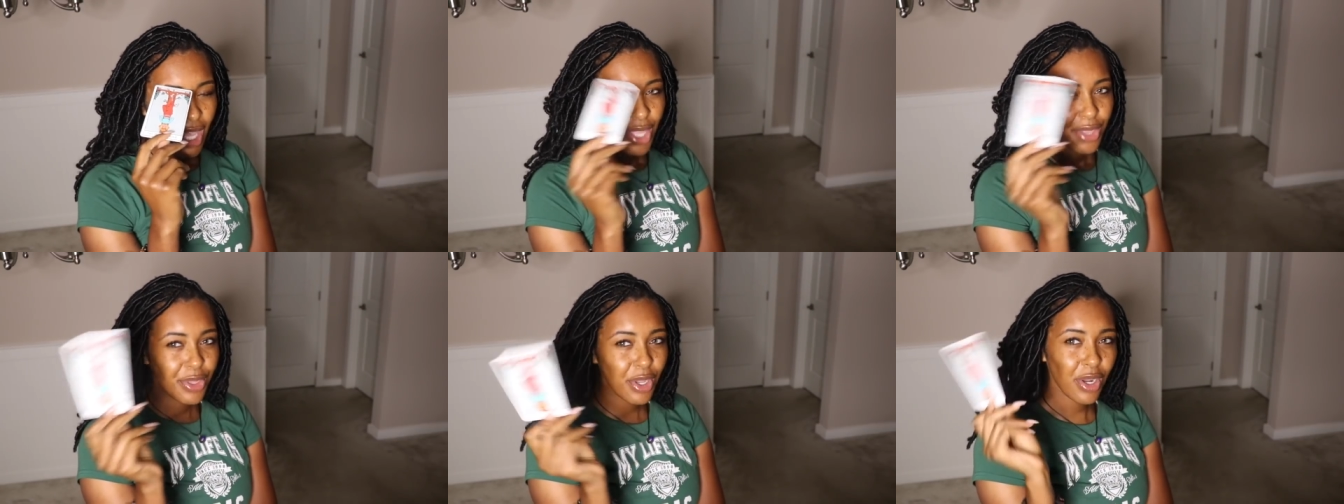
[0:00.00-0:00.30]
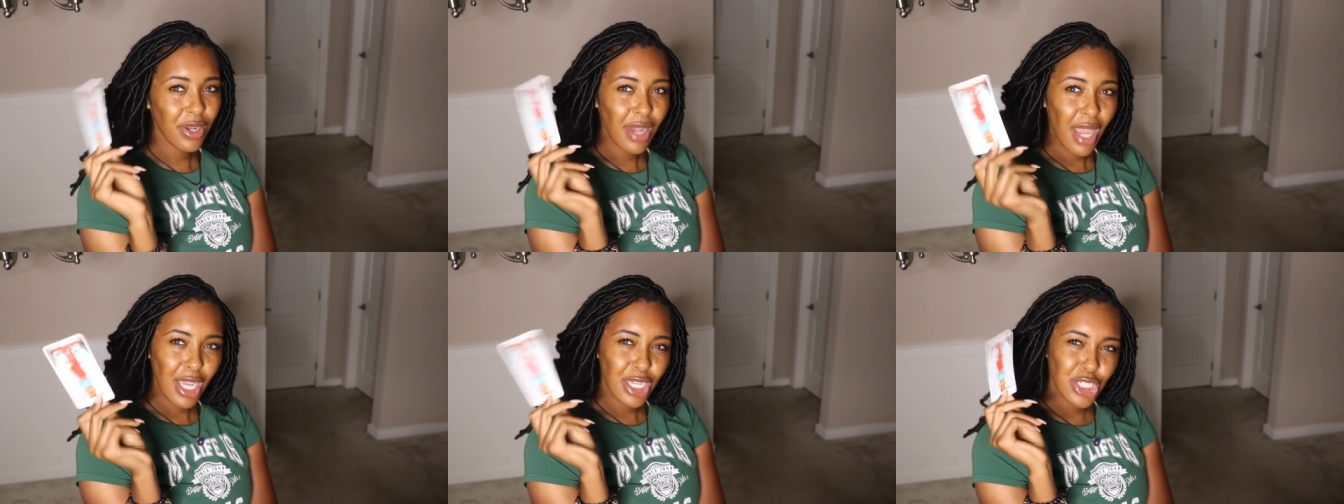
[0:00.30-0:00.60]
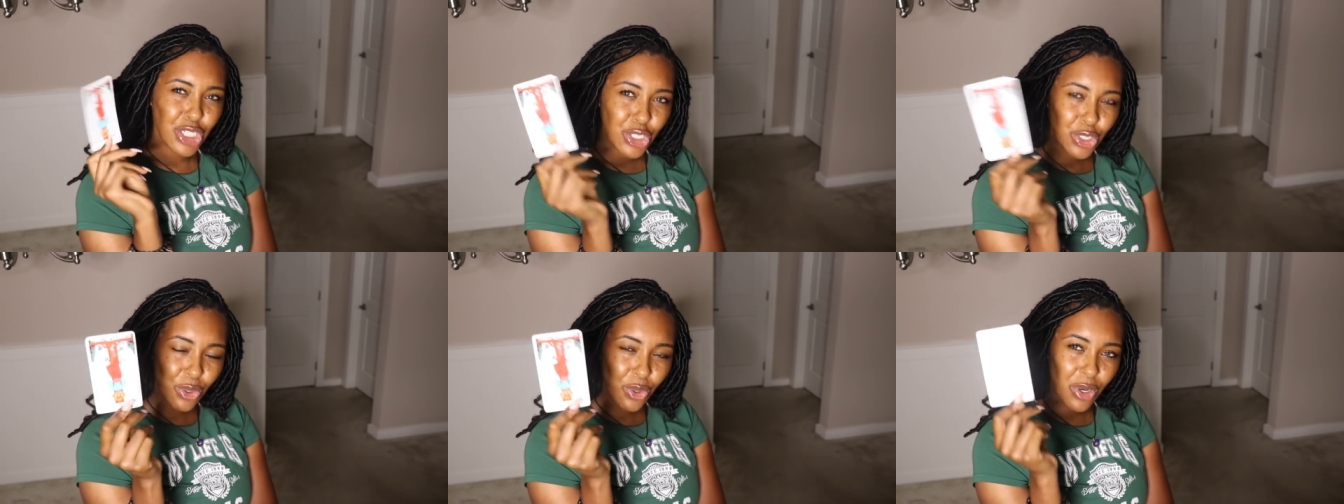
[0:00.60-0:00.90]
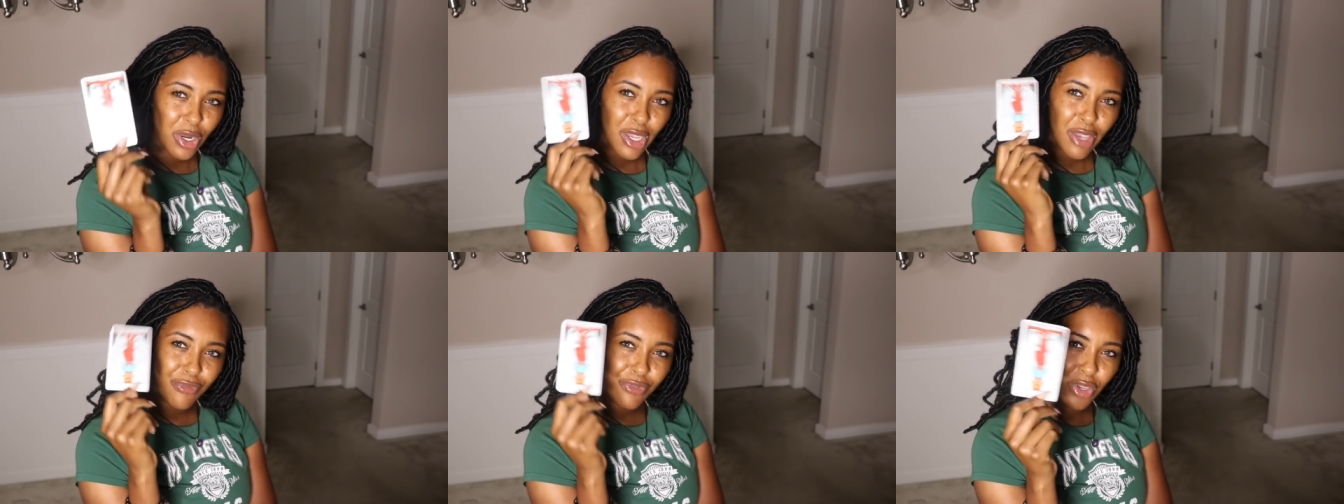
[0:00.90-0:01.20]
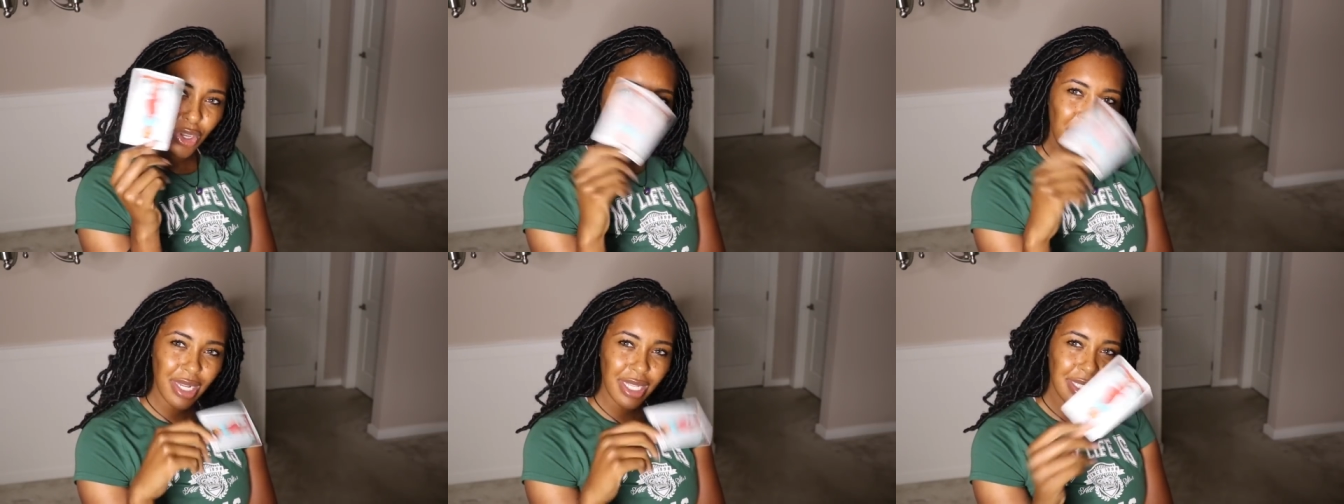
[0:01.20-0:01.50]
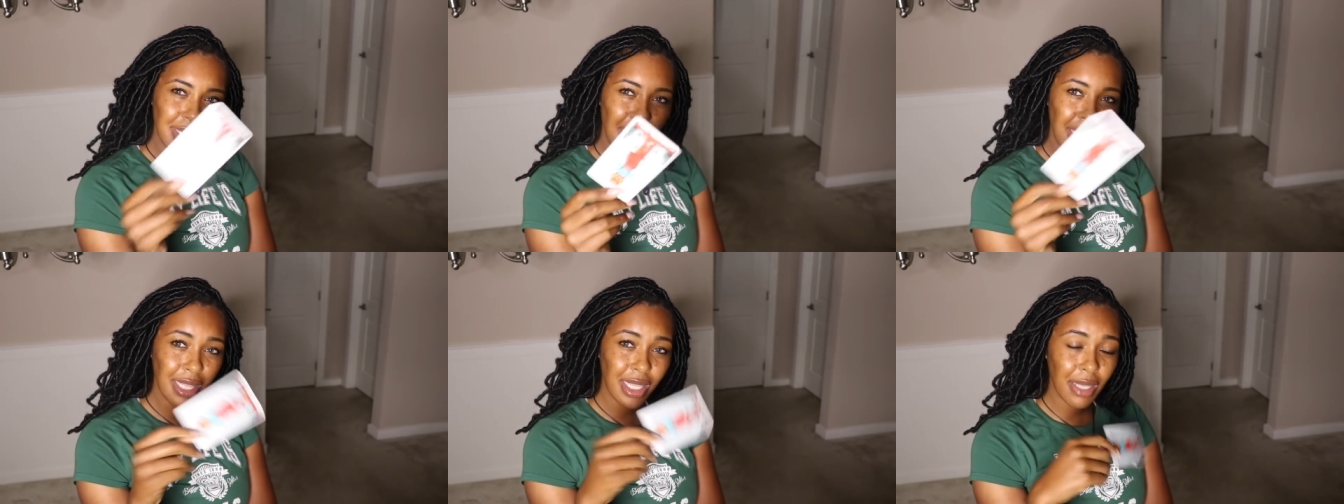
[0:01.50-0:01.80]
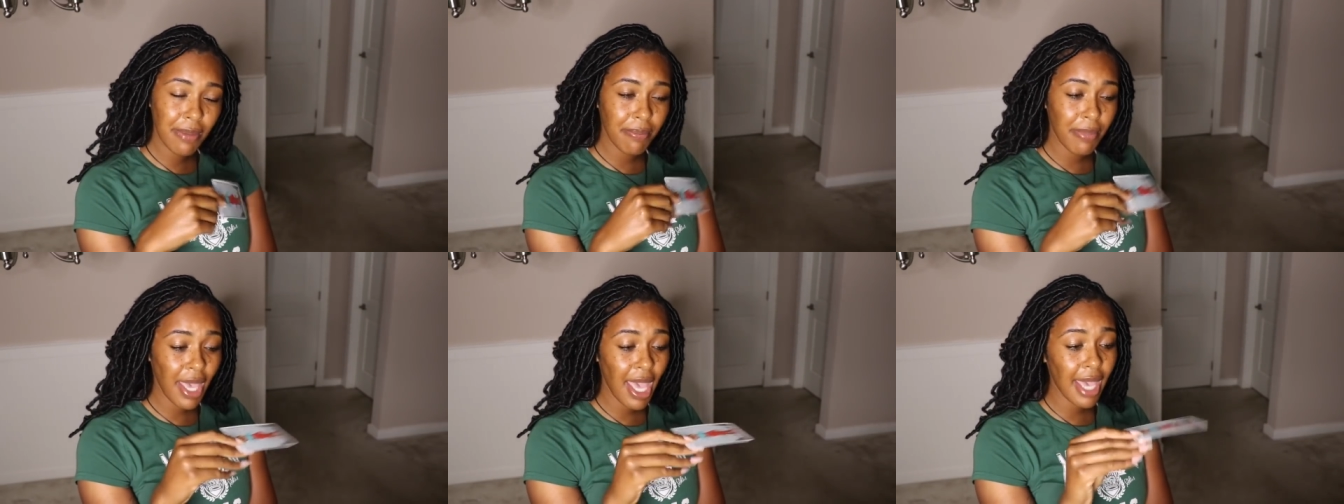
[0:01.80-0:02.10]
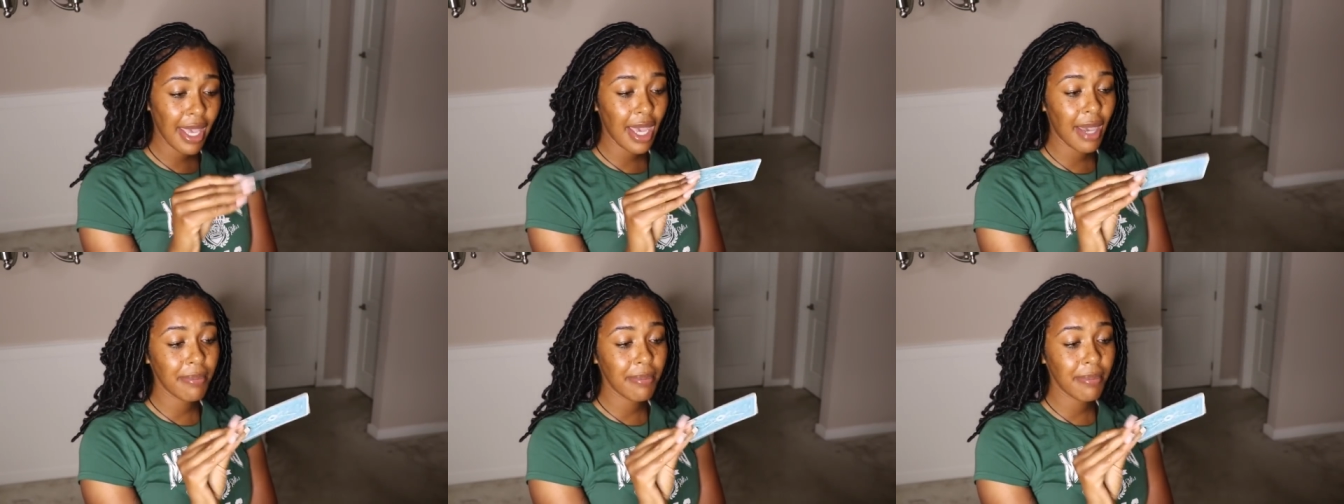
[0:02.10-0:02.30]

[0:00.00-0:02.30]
they're not sure if you're going to take them back.